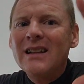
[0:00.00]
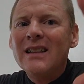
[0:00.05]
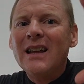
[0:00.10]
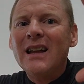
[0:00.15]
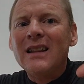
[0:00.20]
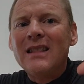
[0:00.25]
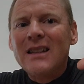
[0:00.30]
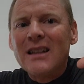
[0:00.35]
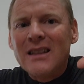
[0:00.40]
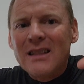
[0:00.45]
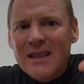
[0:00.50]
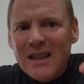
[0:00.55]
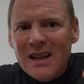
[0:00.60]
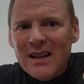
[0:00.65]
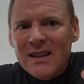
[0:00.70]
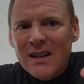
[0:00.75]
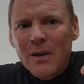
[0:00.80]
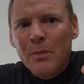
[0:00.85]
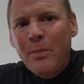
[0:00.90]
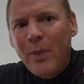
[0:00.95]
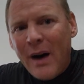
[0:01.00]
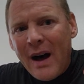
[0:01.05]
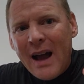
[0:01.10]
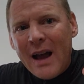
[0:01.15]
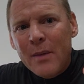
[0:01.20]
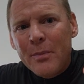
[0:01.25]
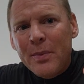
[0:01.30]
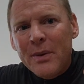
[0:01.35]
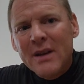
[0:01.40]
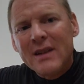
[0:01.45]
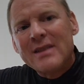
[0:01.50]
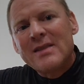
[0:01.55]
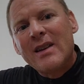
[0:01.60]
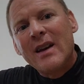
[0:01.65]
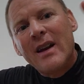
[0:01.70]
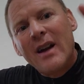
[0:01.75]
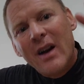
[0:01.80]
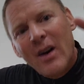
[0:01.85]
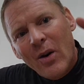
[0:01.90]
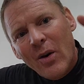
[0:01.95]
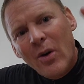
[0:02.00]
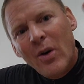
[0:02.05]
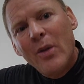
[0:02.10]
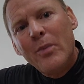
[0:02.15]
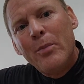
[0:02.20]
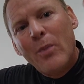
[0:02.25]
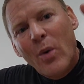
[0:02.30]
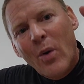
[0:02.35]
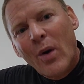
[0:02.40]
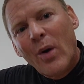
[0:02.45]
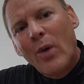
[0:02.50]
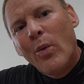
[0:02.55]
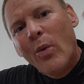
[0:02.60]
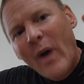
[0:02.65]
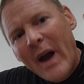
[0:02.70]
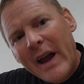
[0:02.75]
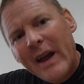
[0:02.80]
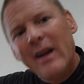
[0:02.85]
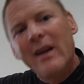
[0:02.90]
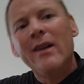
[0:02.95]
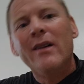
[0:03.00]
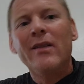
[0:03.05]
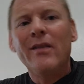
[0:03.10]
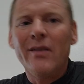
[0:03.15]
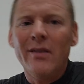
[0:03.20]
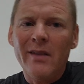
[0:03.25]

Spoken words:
that the thicker pipe is gonna hold more weight